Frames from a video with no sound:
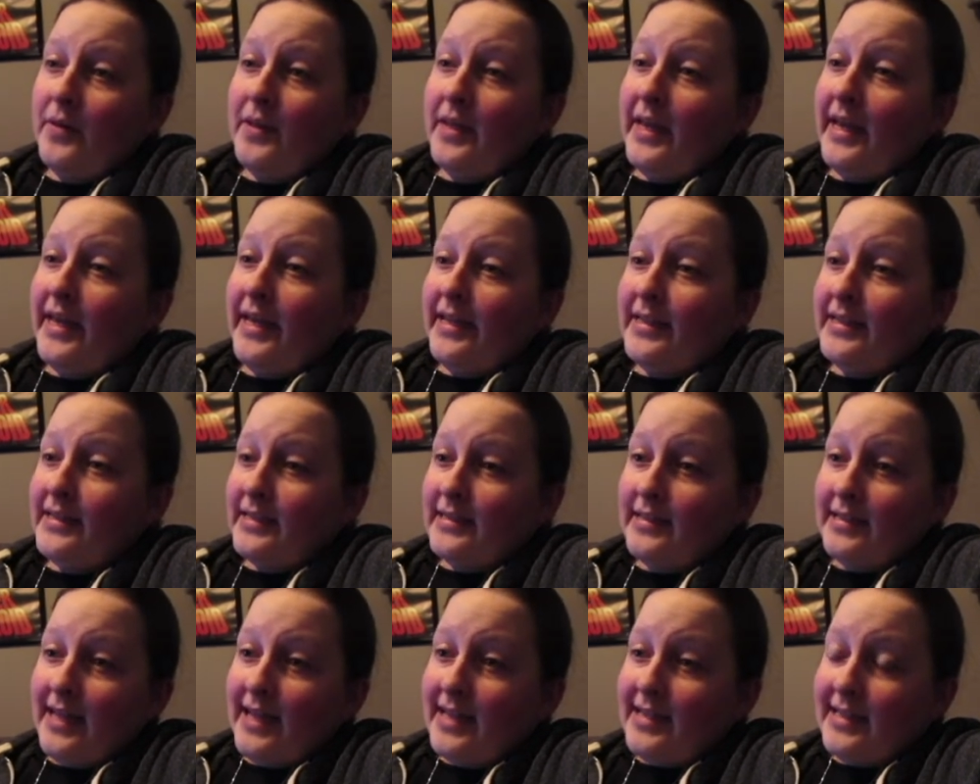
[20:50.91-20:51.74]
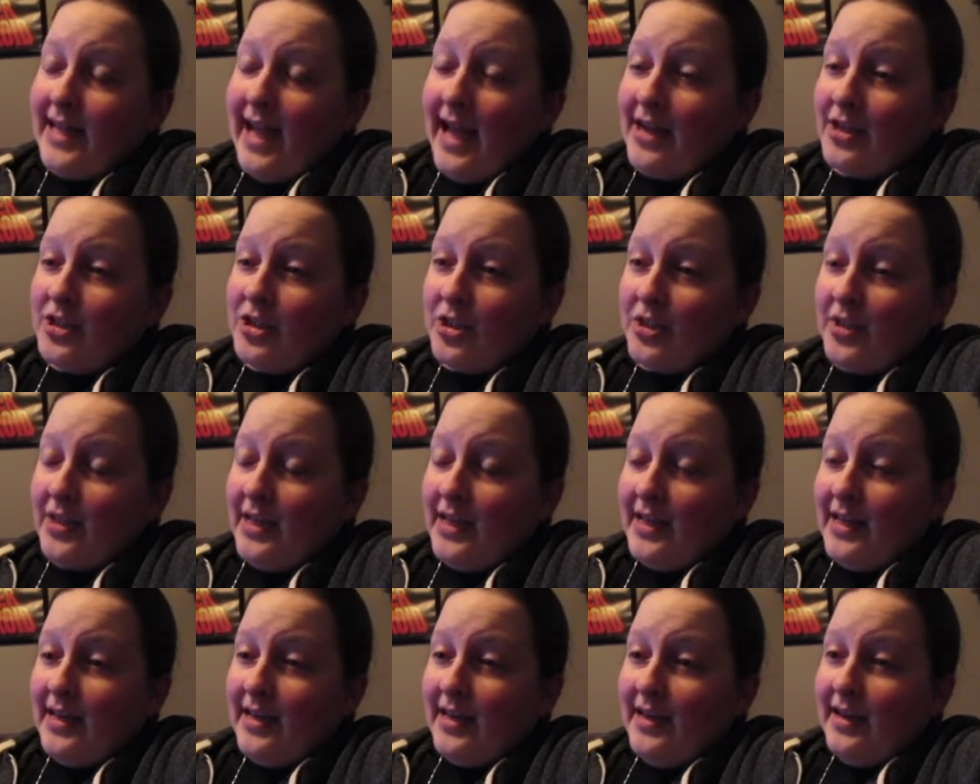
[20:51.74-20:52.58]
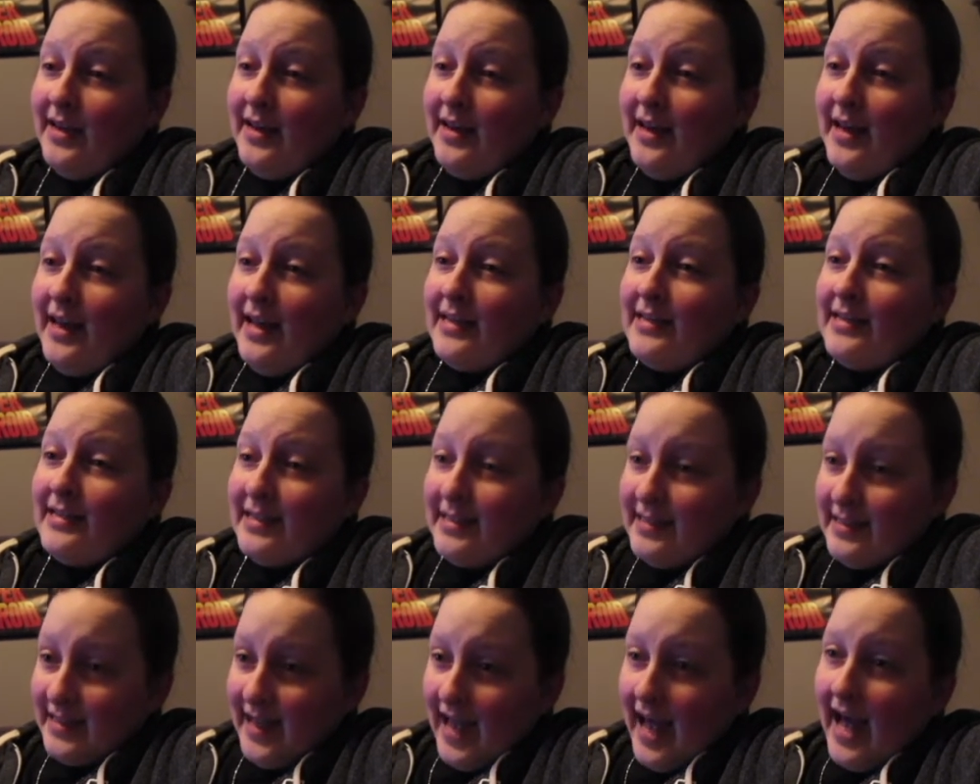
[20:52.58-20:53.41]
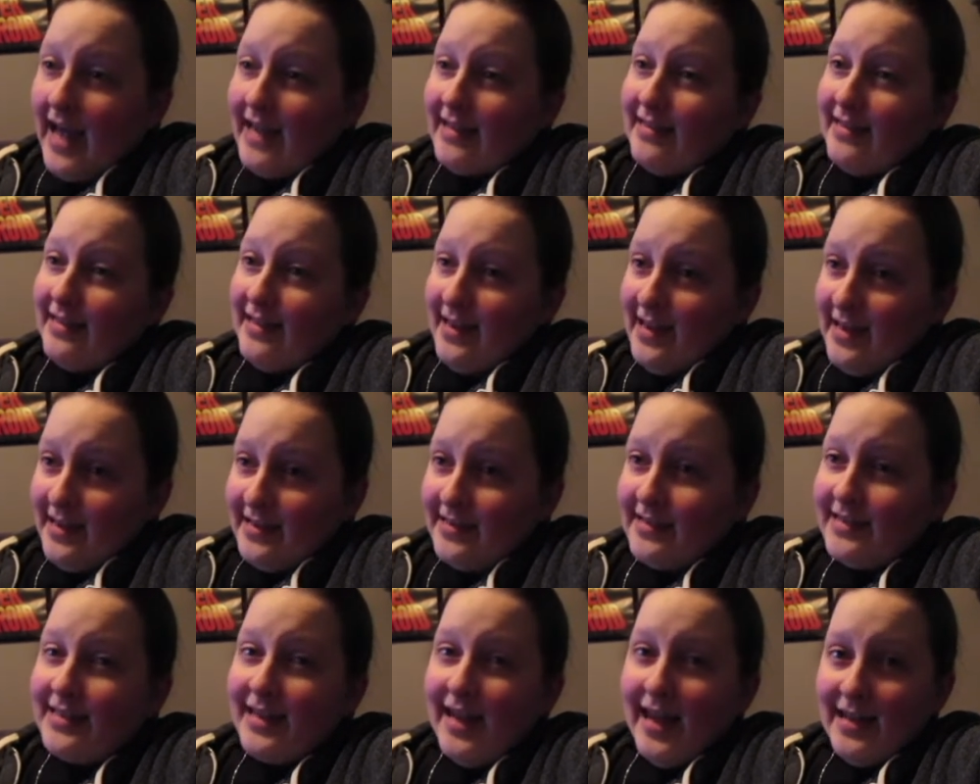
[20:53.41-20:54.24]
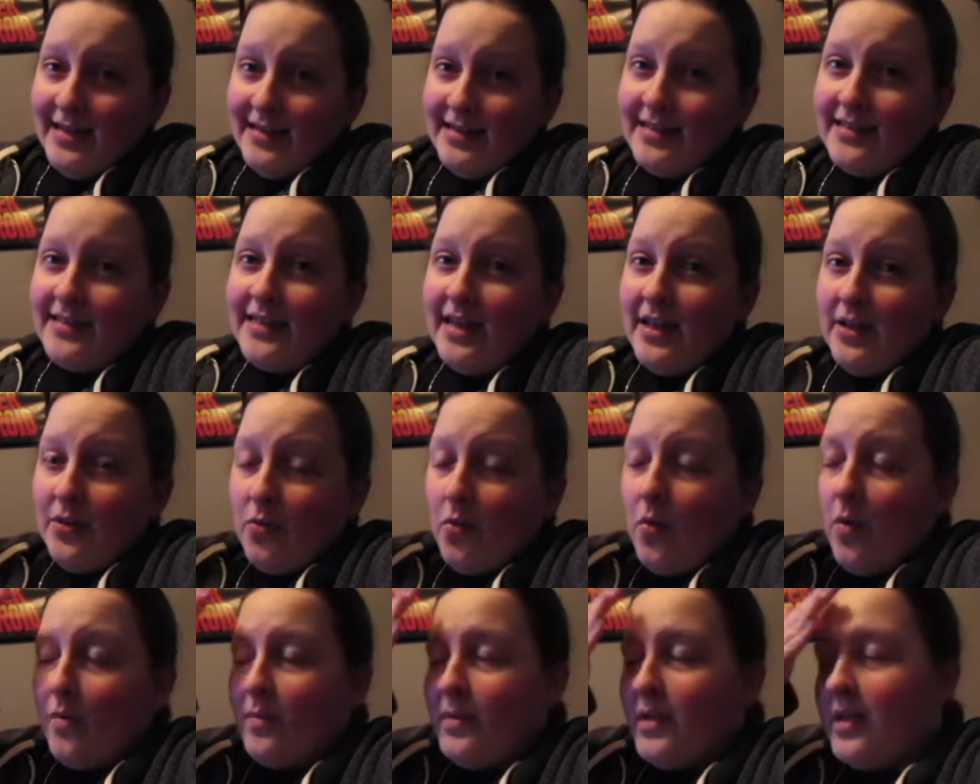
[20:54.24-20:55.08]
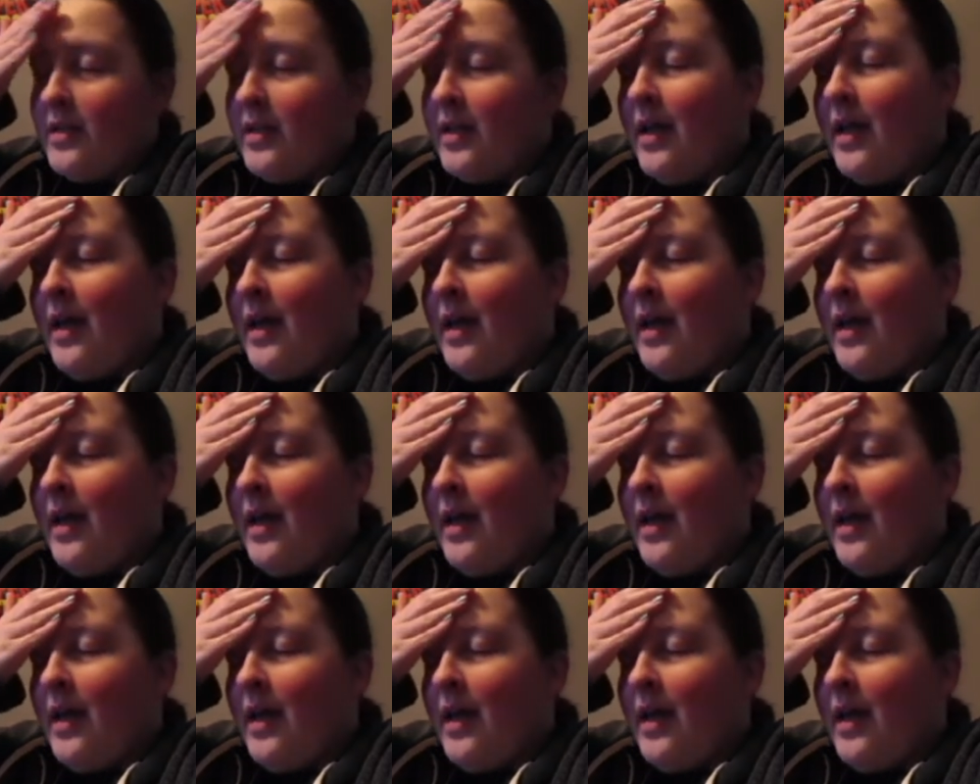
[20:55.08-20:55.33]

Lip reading: Like it's actually sadly sad to say normal.